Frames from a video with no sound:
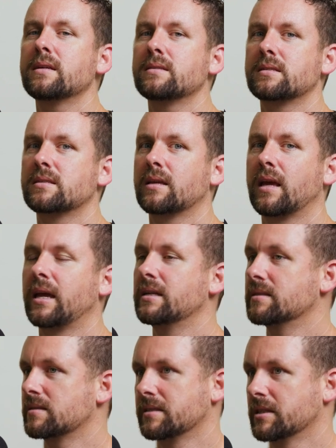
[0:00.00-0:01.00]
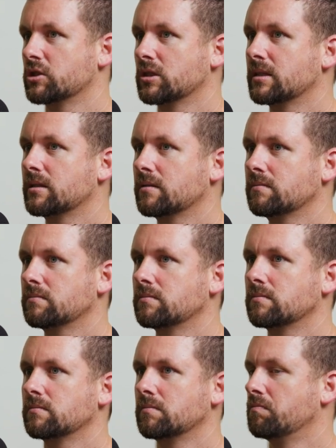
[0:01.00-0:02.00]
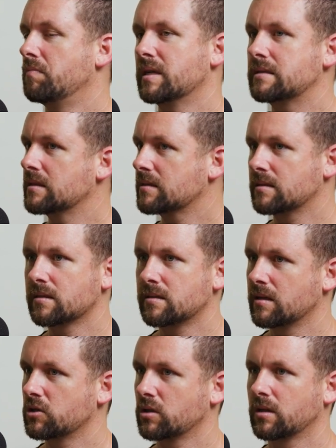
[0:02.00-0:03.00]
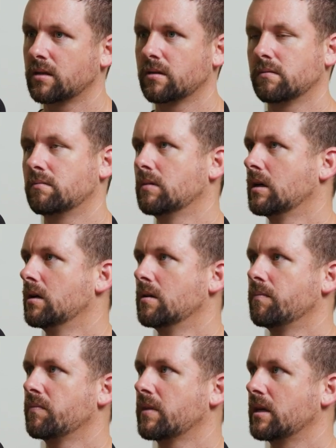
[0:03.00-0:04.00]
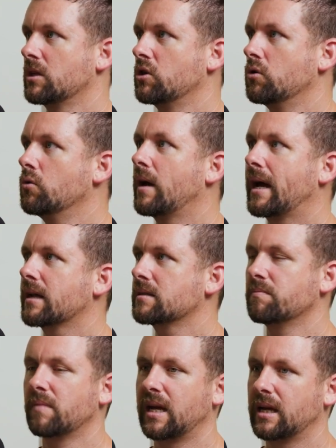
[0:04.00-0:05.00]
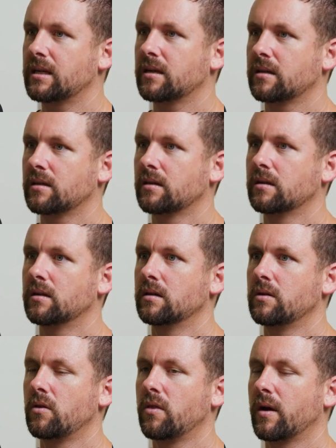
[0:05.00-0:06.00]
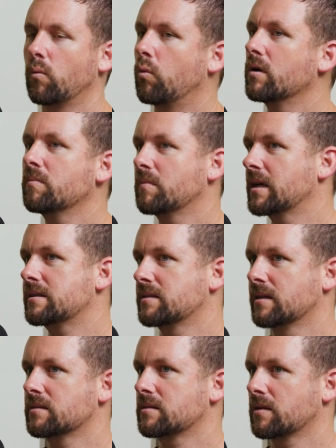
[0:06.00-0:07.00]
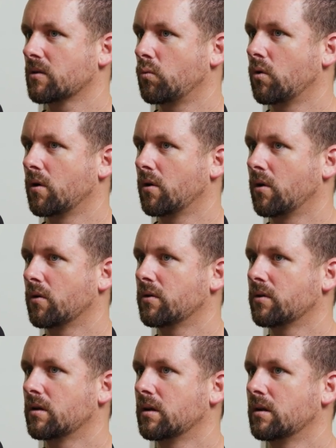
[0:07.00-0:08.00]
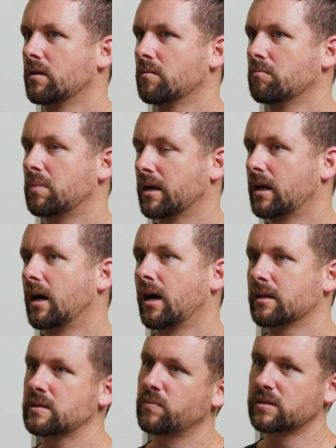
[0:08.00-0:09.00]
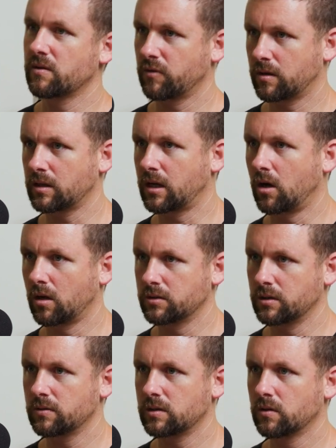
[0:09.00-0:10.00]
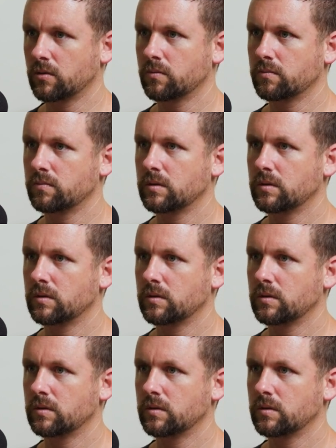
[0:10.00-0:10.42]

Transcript: is a decision, business decision, that you had to make that wouldn't make sense to the world, but God specifically called you to?